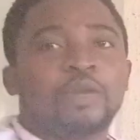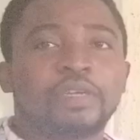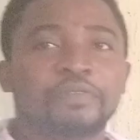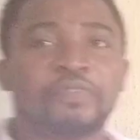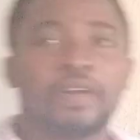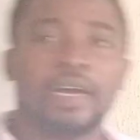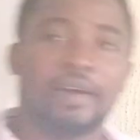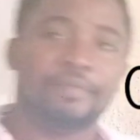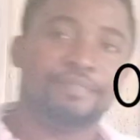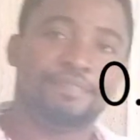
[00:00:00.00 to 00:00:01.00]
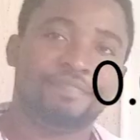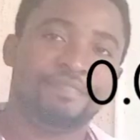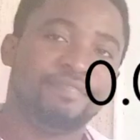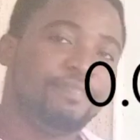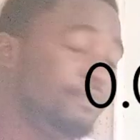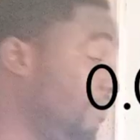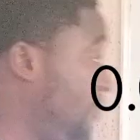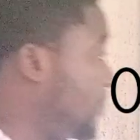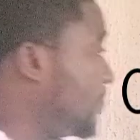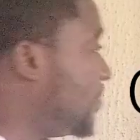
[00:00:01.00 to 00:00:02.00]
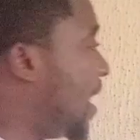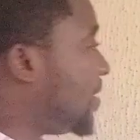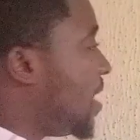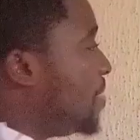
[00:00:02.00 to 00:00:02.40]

you're looking for now. That's the